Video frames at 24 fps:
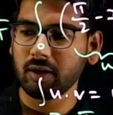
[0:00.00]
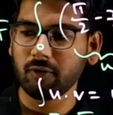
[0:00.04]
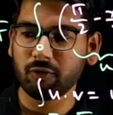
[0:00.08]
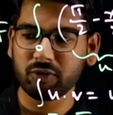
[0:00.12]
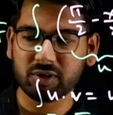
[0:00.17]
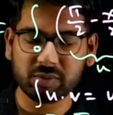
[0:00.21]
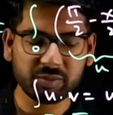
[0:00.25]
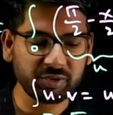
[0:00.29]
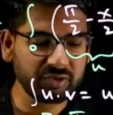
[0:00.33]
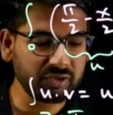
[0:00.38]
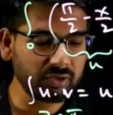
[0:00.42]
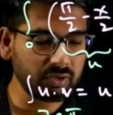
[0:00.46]
if you
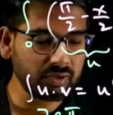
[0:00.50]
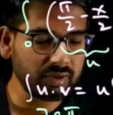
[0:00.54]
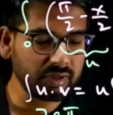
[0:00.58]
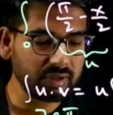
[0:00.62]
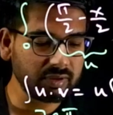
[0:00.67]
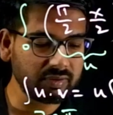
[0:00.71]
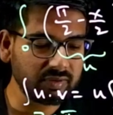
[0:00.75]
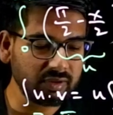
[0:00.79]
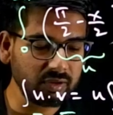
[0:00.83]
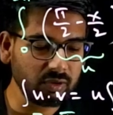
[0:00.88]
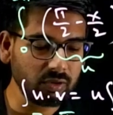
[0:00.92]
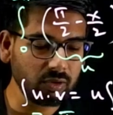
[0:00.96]
substitute 0 here,
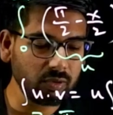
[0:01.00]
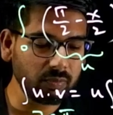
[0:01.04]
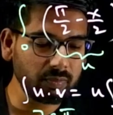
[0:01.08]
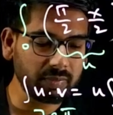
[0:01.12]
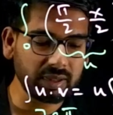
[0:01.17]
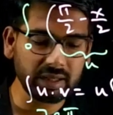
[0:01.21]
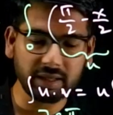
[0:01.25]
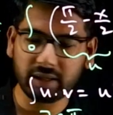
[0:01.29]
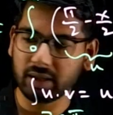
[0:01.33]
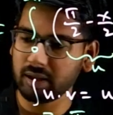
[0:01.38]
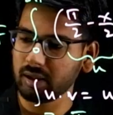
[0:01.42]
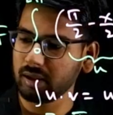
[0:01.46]
0
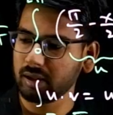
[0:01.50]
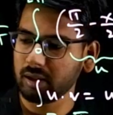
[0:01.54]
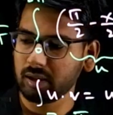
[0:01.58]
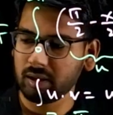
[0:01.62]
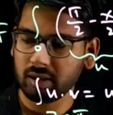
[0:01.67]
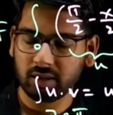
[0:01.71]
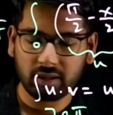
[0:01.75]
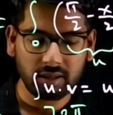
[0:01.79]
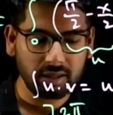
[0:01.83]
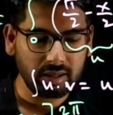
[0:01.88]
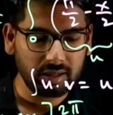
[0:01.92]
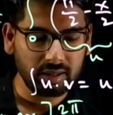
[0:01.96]
by
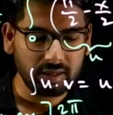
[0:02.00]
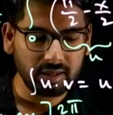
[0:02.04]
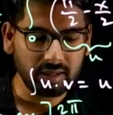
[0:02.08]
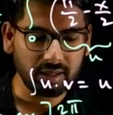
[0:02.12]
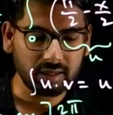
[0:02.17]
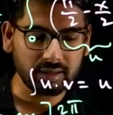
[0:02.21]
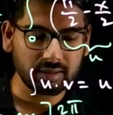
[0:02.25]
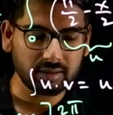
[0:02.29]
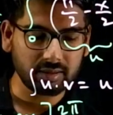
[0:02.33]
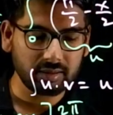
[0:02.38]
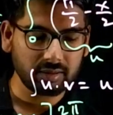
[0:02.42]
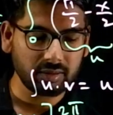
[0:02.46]

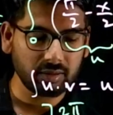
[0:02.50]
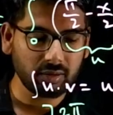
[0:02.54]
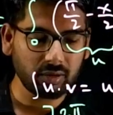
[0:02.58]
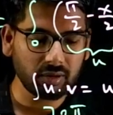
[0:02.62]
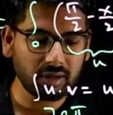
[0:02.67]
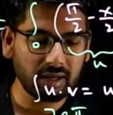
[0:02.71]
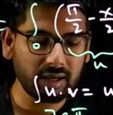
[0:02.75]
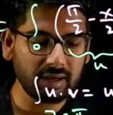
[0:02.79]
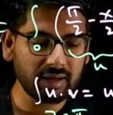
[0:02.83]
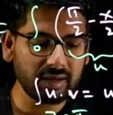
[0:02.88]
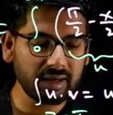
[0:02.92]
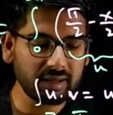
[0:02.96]
n, or
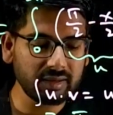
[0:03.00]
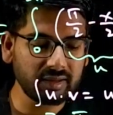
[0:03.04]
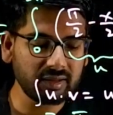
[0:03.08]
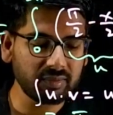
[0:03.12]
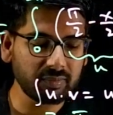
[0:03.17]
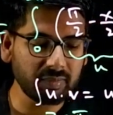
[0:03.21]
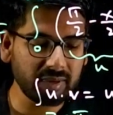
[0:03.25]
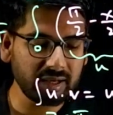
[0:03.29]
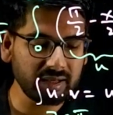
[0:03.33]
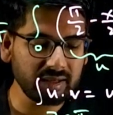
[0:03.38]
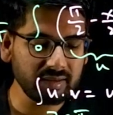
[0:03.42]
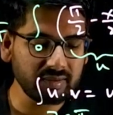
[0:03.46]
I'll write this
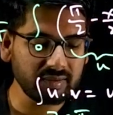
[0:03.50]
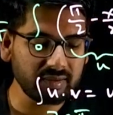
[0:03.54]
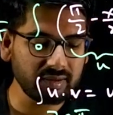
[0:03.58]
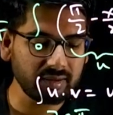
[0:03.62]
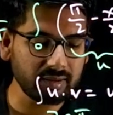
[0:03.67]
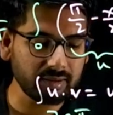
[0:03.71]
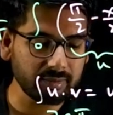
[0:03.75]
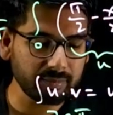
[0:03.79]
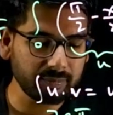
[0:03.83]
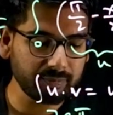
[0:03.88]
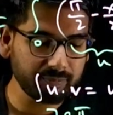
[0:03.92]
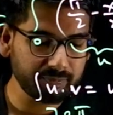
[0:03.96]
minus
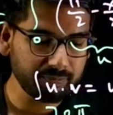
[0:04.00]
here.